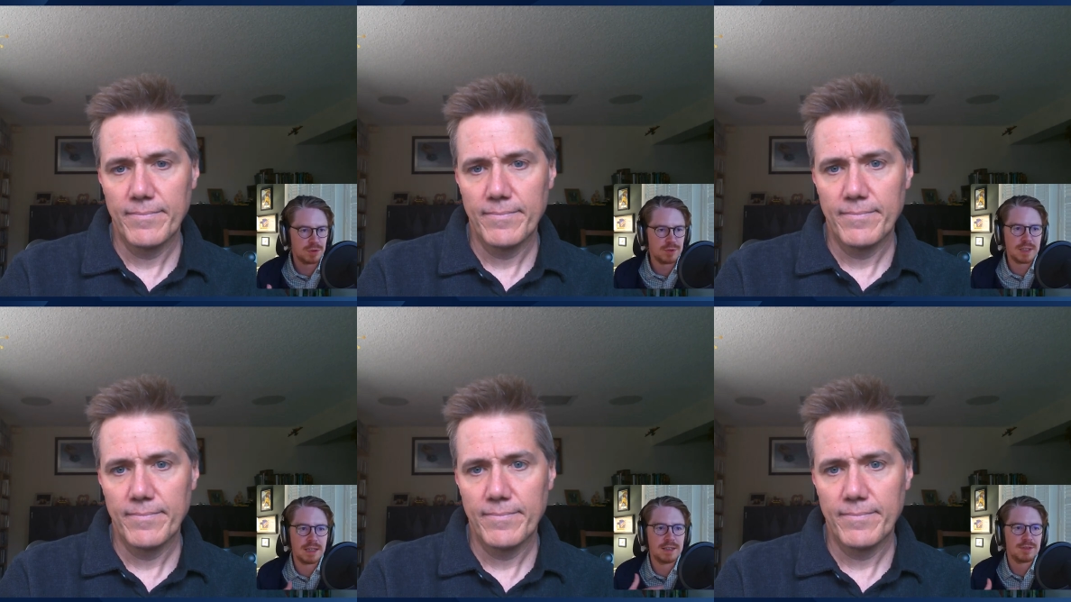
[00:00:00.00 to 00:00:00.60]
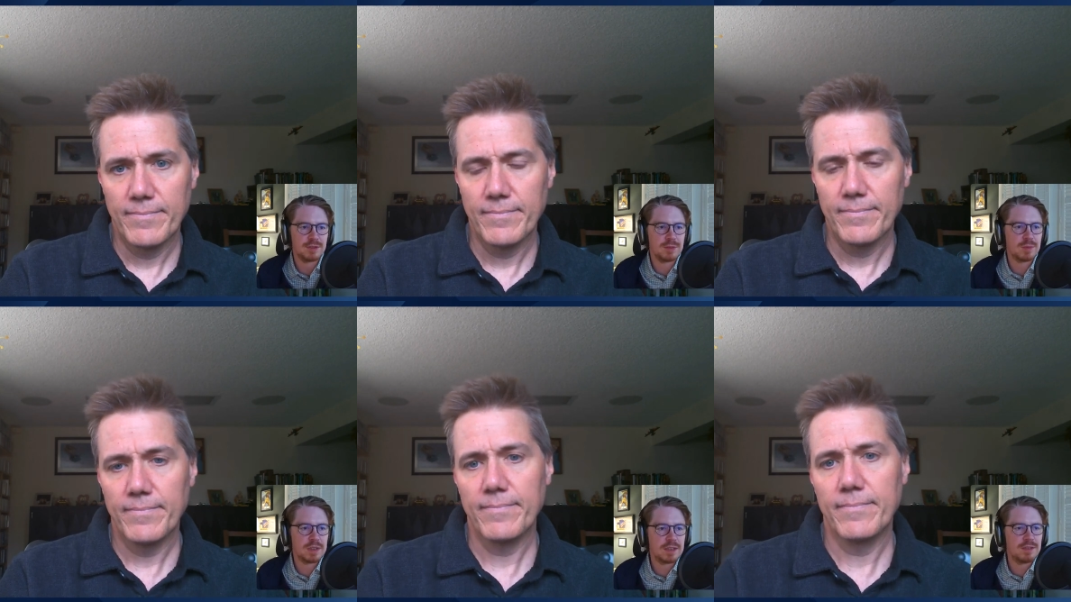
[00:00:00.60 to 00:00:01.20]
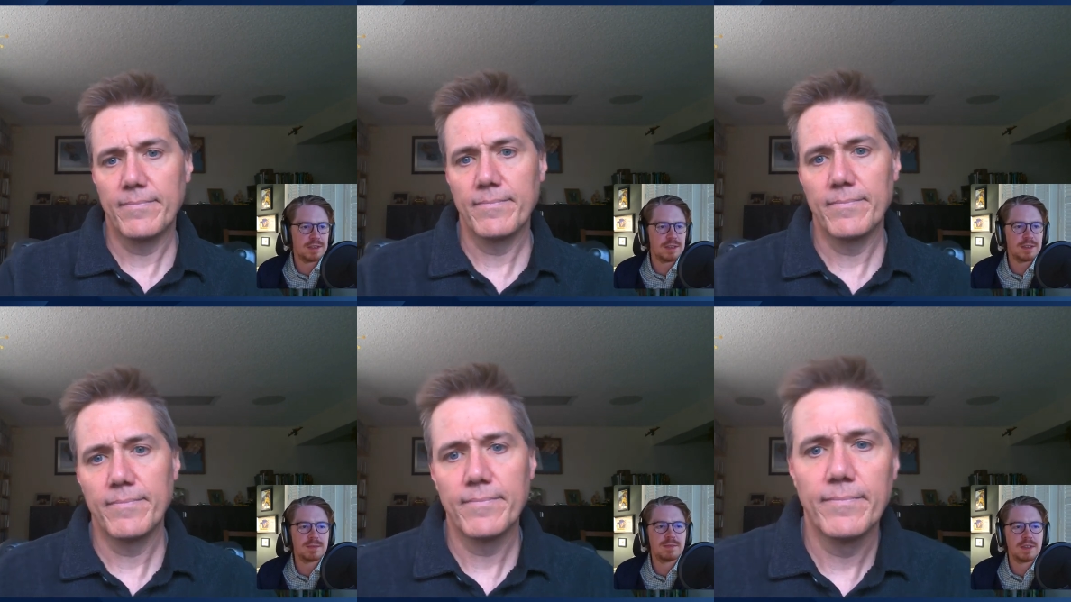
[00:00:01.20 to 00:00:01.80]
Speaker 1: use case or something that you've seen that's
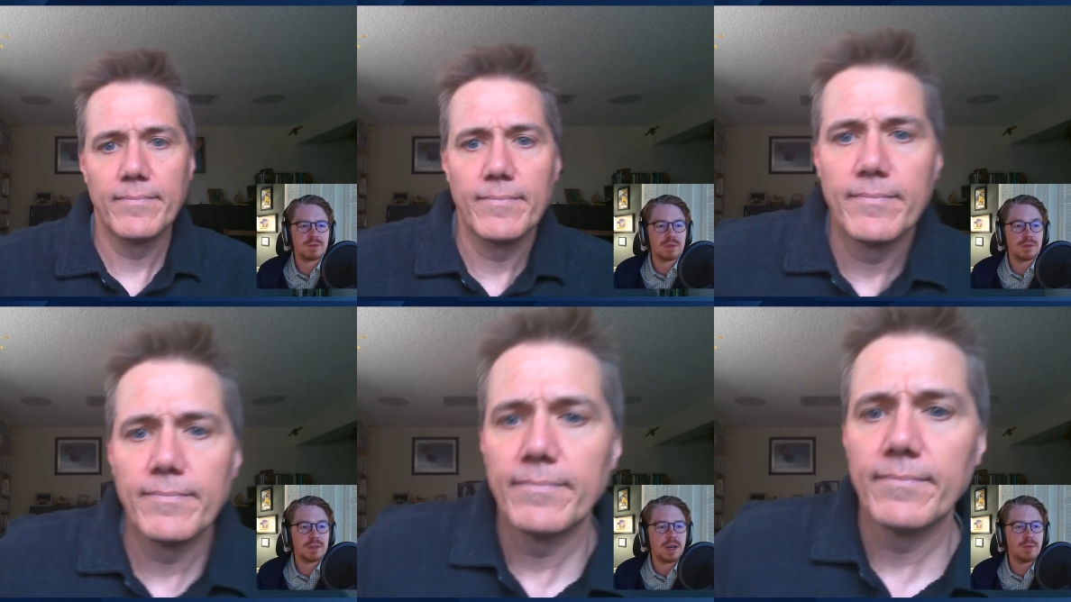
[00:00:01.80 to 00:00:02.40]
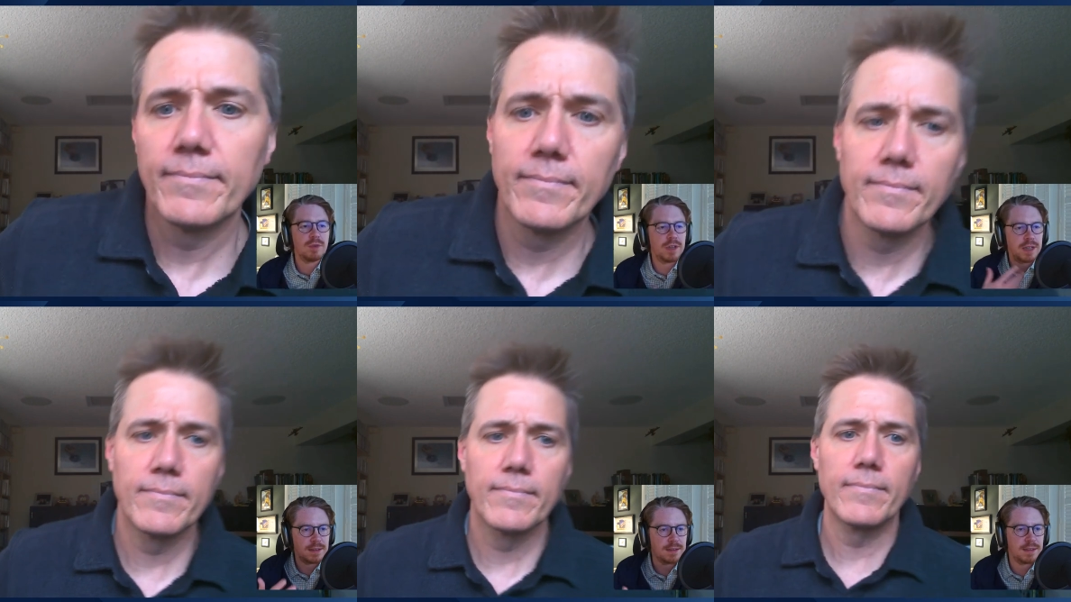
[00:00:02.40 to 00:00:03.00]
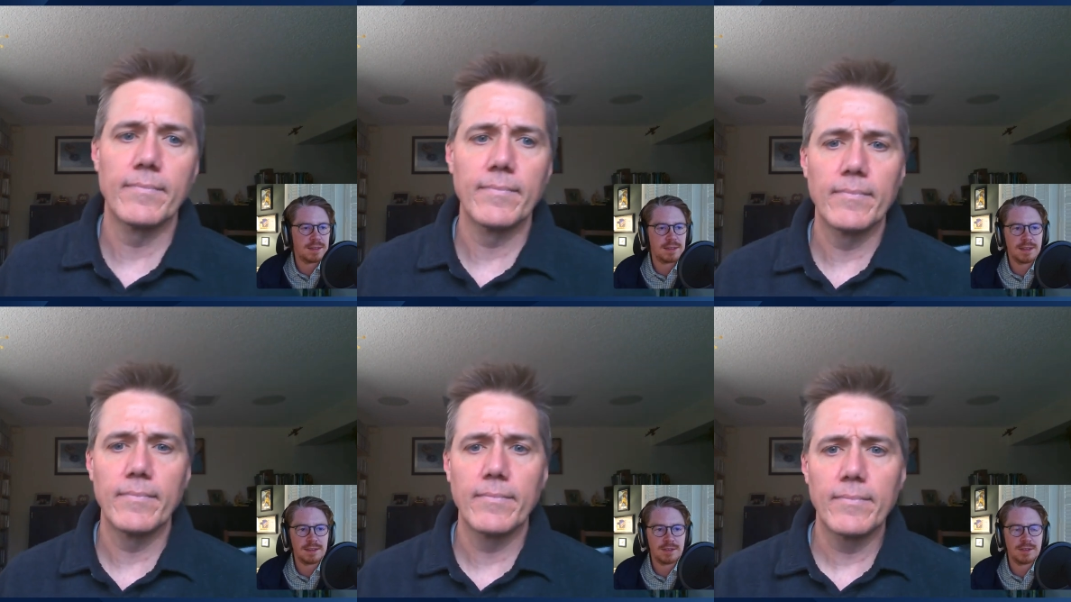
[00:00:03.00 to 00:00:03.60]
that's really, really helpful that I, I didn't
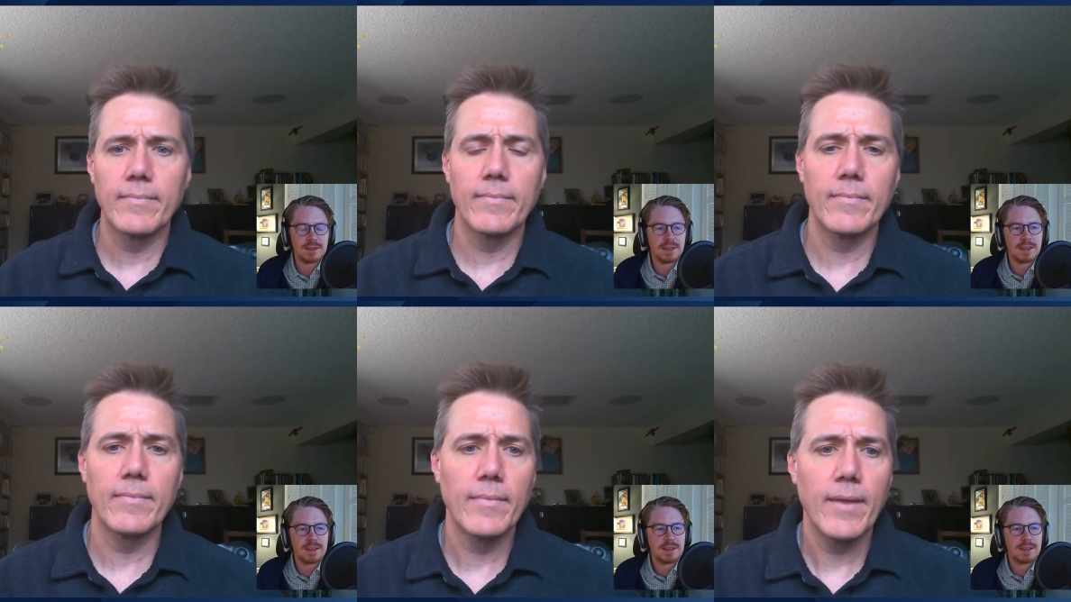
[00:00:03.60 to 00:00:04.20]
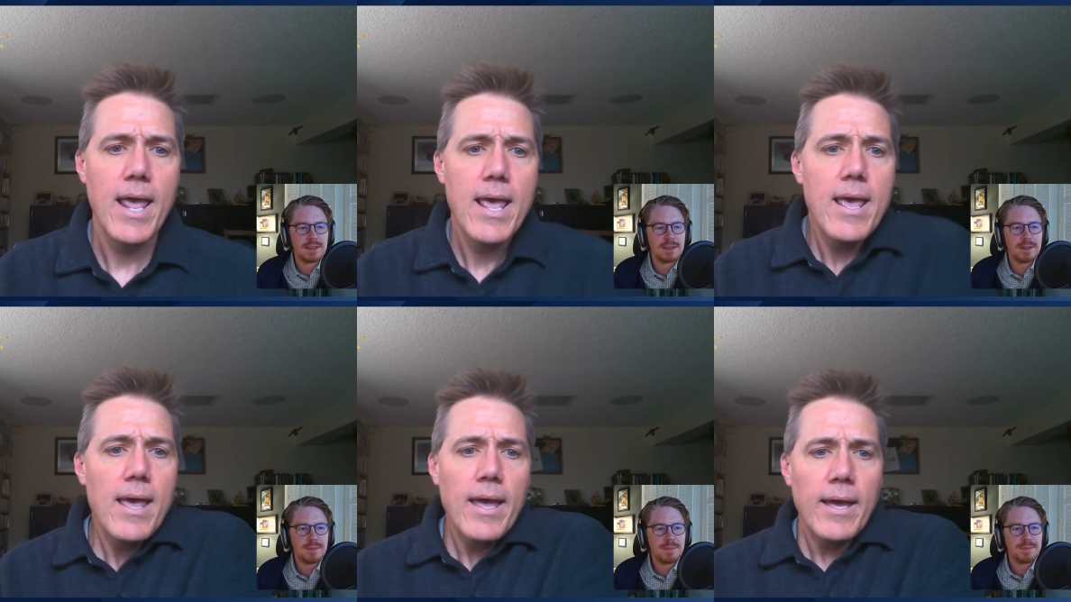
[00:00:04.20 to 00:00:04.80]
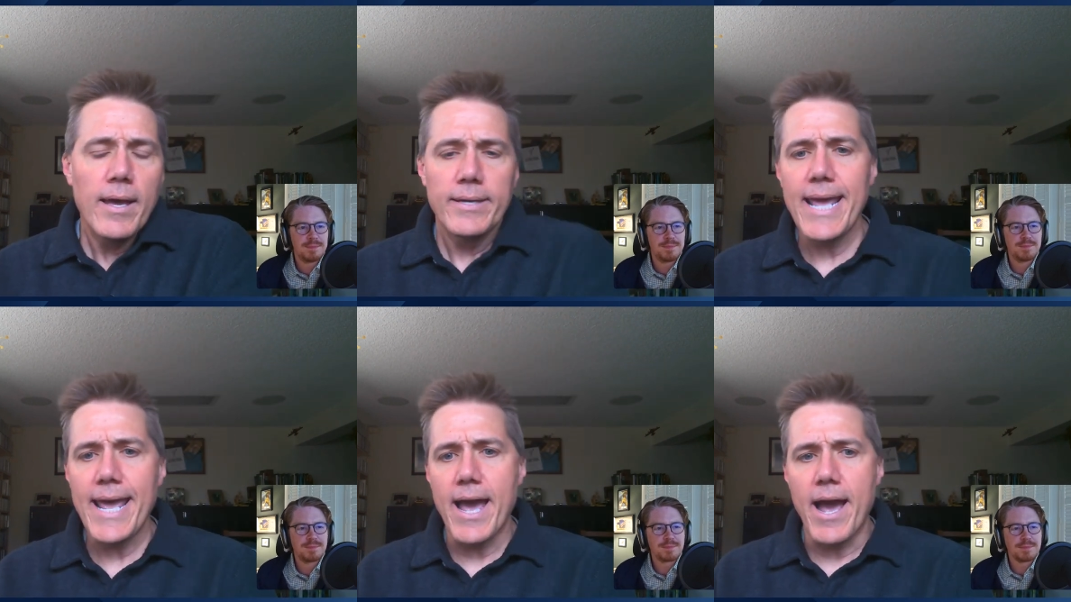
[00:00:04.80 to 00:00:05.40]
ask you.
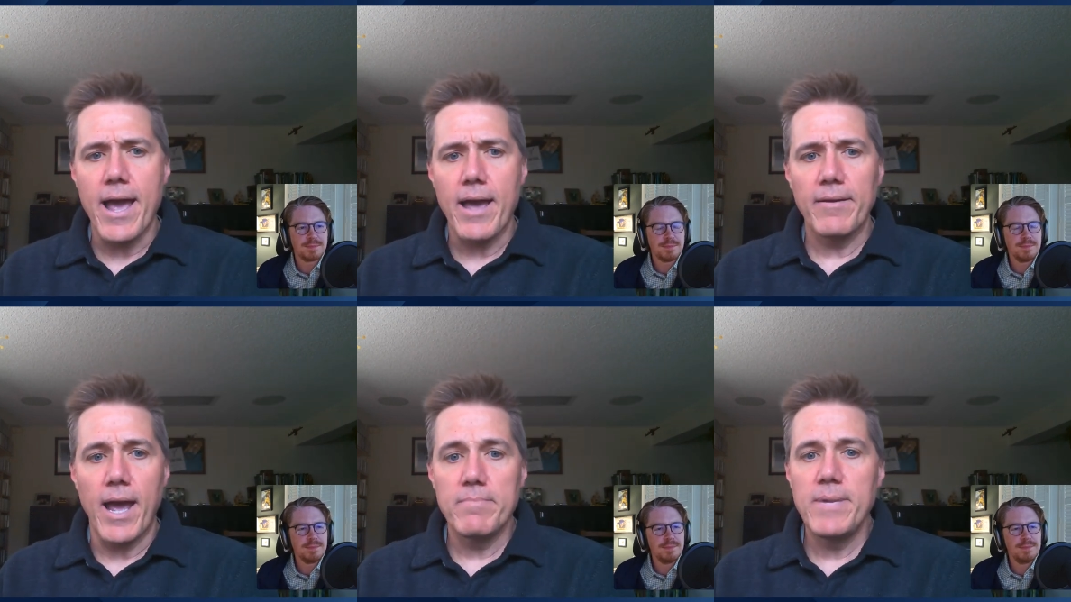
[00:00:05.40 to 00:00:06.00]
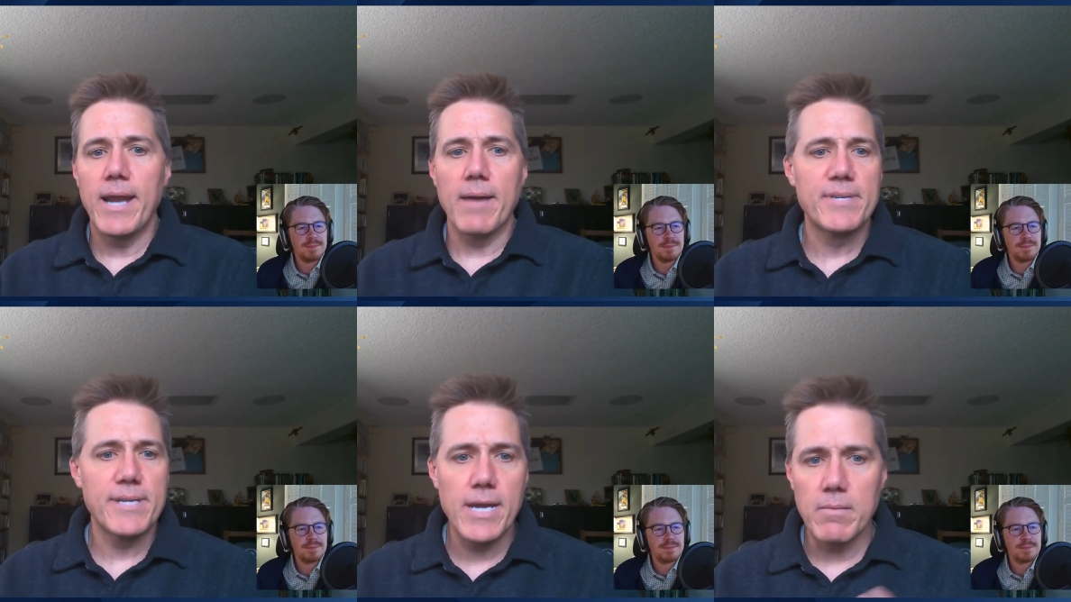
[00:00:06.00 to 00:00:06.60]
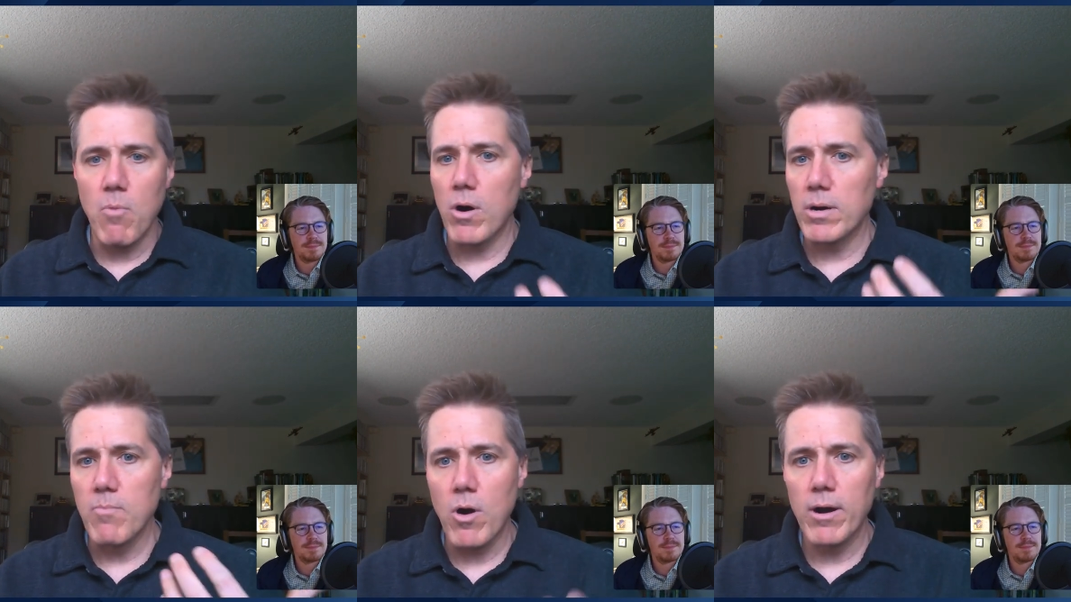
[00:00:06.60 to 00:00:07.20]
Yeah,
Speaker 2: I, I mean, I'm seeing more
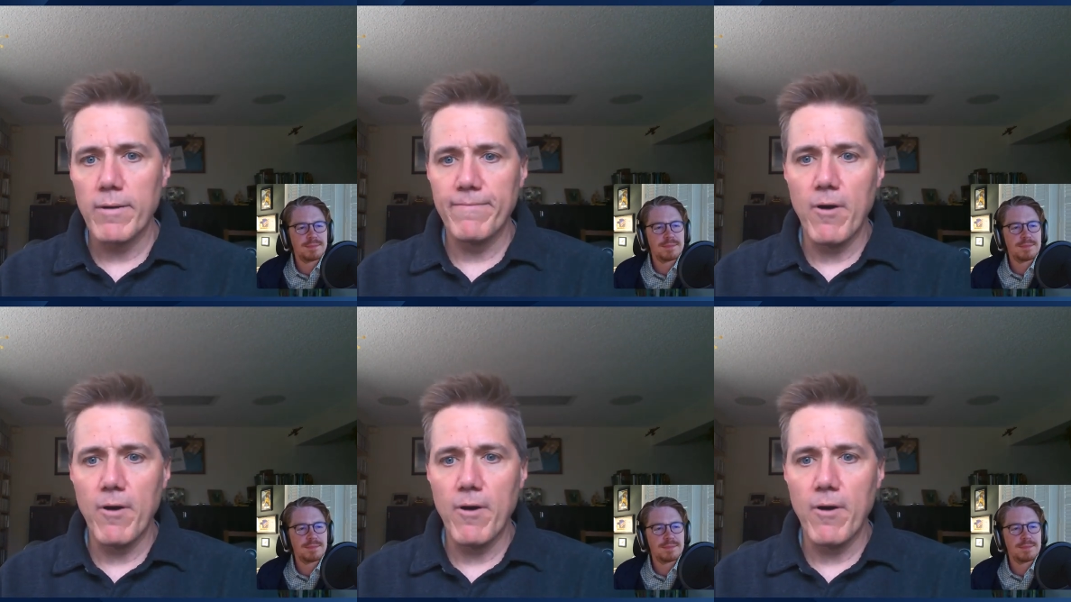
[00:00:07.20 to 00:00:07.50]
and more